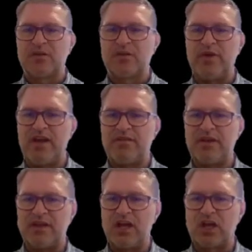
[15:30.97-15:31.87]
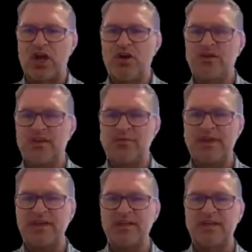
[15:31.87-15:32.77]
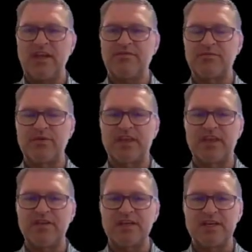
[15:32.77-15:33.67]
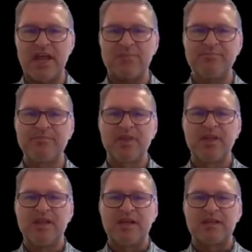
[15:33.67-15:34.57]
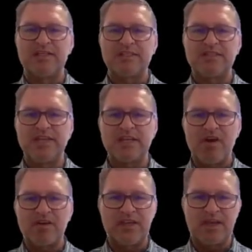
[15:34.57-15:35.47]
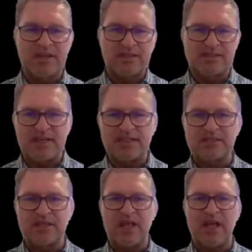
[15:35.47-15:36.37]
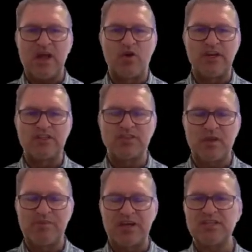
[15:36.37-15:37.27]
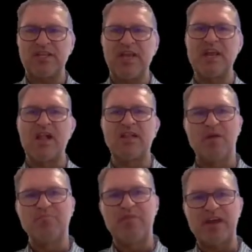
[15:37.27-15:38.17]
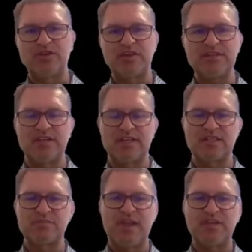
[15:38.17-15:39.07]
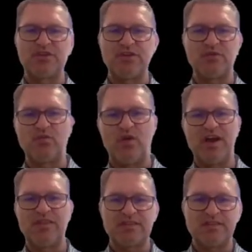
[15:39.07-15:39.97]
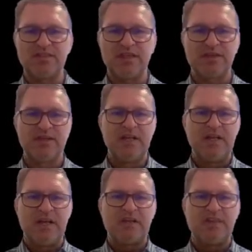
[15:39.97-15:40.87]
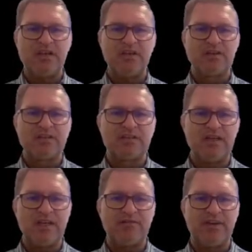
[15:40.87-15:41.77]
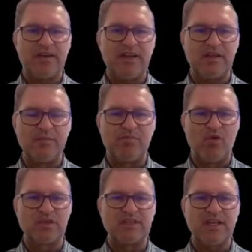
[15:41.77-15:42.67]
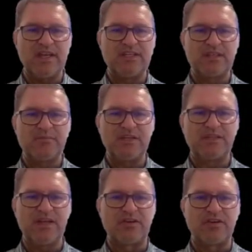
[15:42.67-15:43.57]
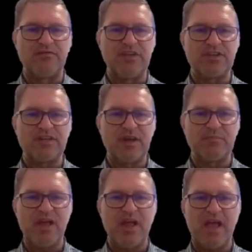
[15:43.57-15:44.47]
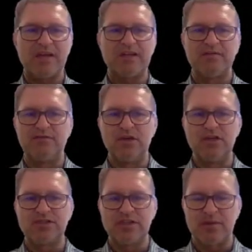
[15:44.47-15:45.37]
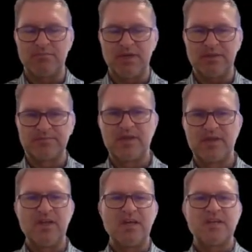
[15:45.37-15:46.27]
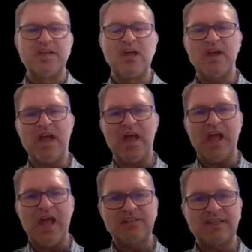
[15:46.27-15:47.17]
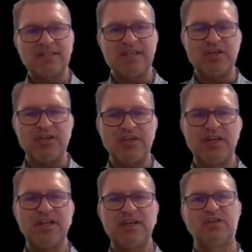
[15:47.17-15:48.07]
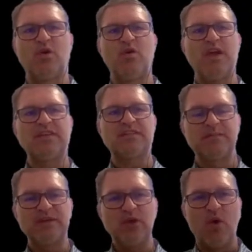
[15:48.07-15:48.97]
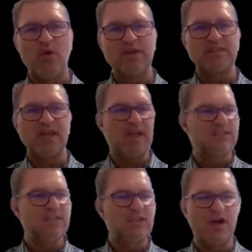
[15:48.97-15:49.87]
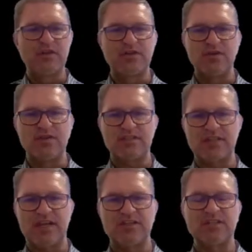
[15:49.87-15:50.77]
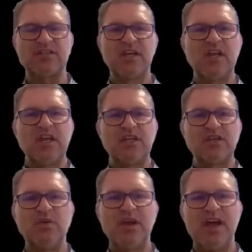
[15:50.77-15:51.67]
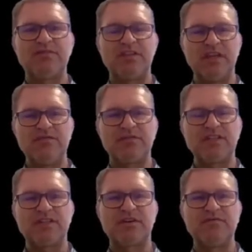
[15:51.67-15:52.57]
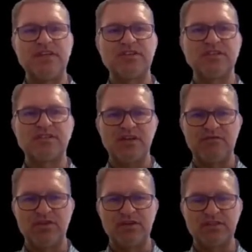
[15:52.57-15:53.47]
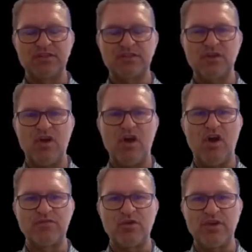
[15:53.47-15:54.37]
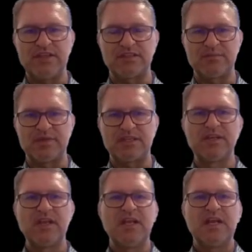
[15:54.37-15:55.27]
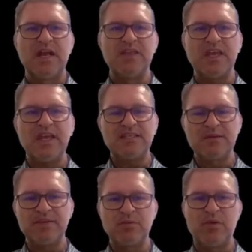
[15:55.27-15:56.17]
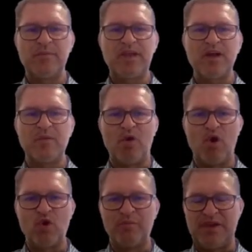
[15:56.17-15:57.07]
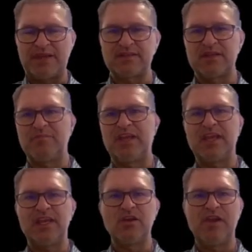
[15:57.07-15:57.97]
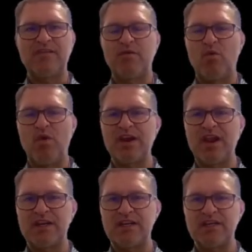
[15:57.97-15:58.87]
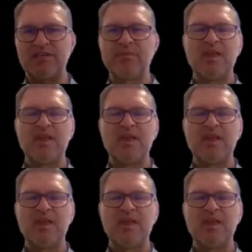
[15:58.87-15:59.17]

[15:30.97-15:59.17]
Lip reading: We have a code that we can give. We give it a name. There's a tick mark here that says original budget, and I'll come back to this and explain to you why this is here. And then you'll see here, very important, estimate, a revision number and a version number. Now, as I said earlier, your estimate always, as you go through the stages, you will have different revisions and versions of your estimate. And the estimate will become more complex. In the beginning, you'll have a one-liner.